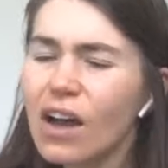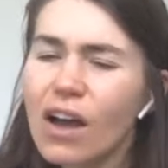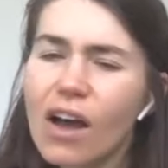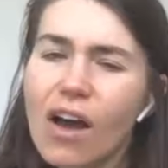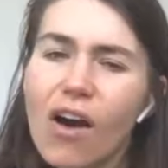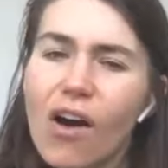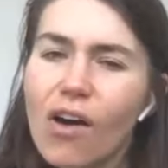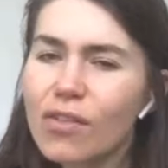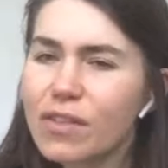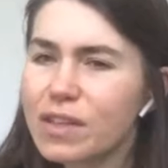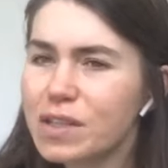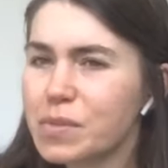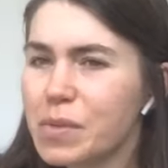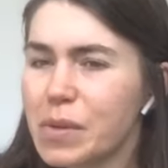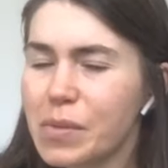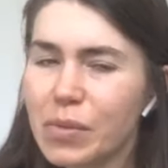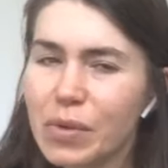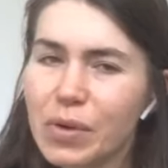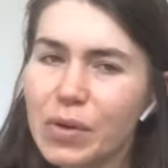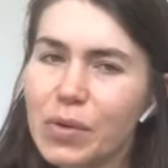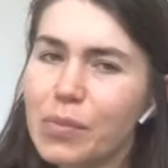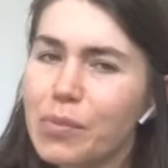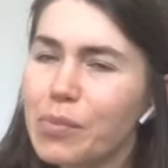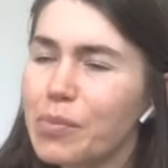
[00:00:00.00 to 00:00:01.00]
all these people
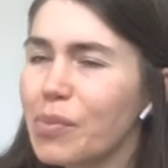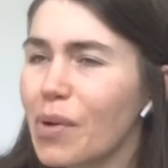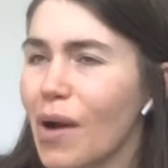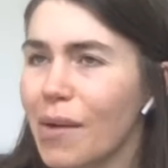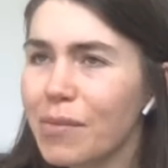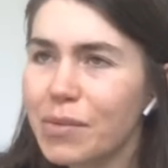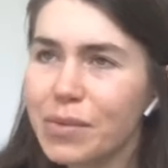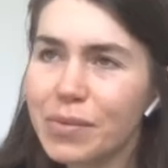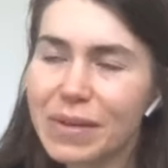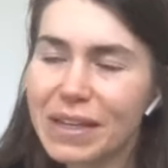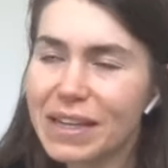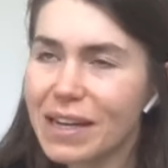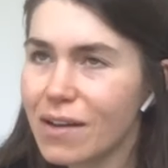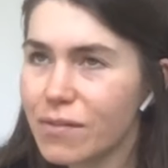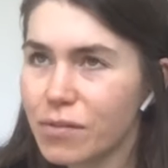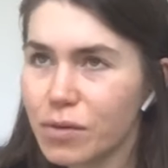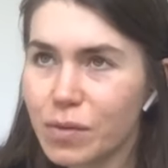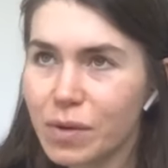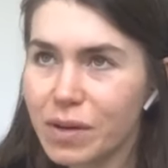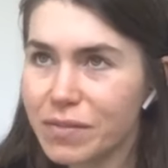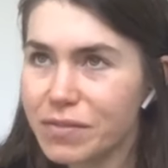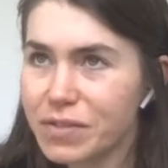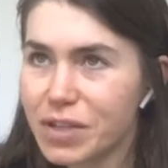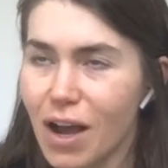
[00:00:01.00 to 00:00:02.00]
who probably never
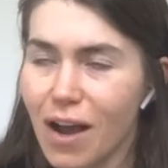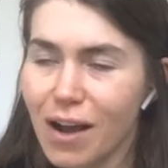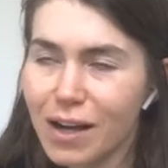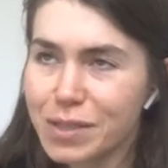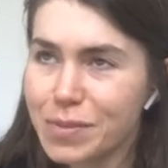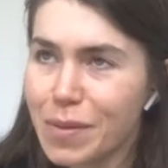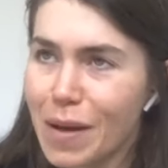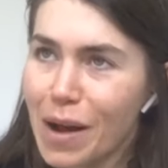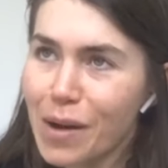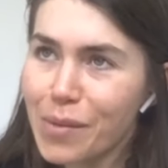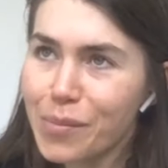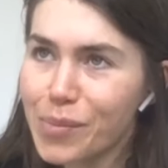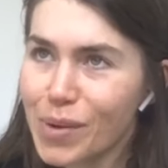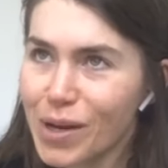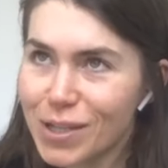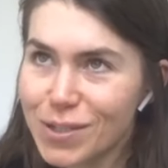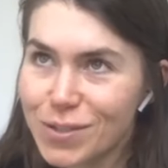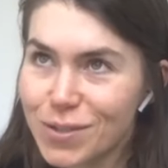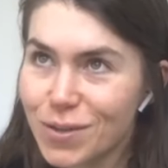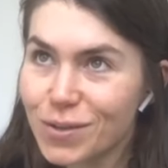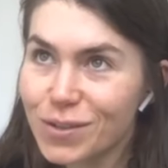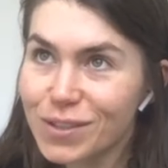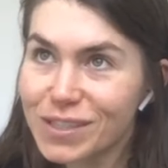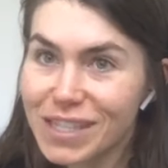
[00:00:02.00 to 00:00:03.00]
would have talked about
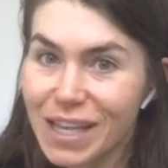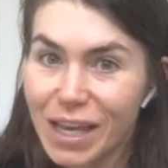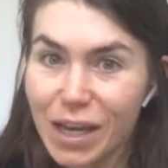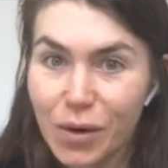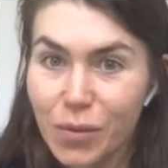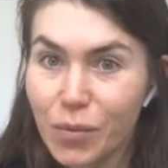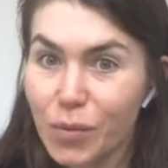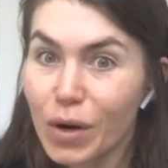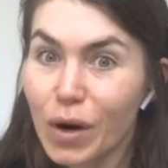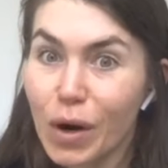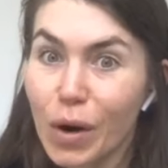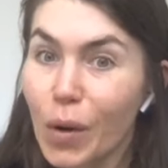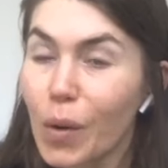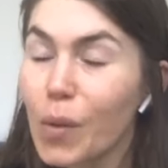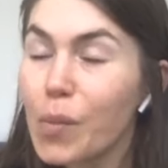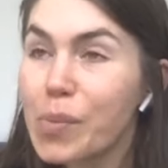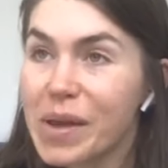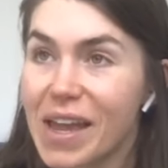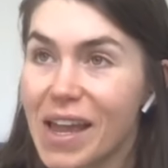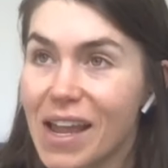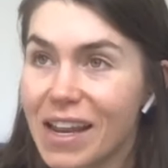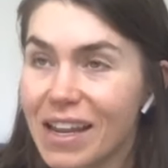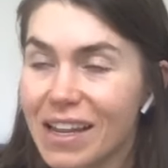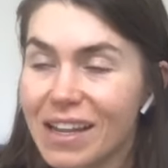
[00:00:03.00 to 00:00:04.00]
puzzles, like were
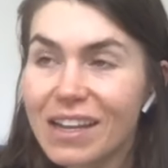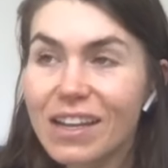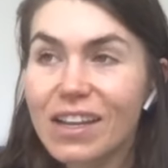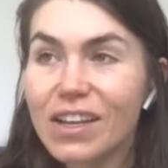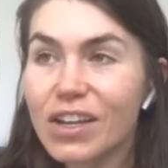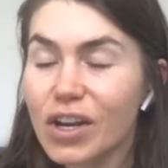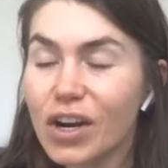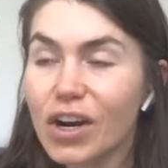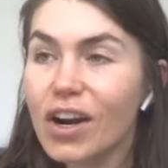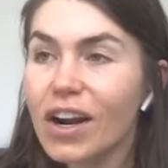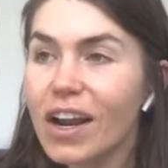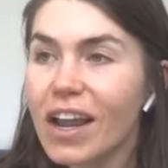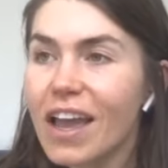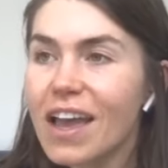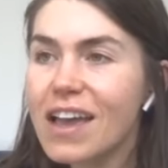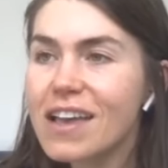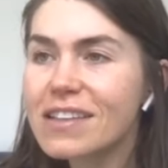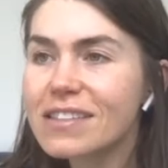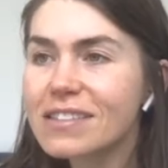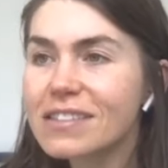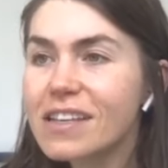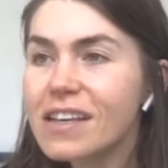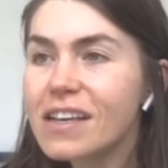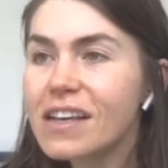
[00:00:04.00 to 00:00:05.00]
open and
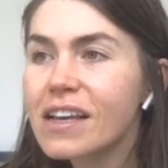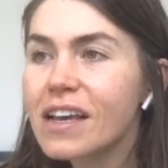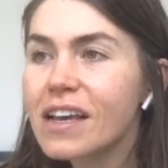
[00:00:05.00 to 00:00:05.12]
curious.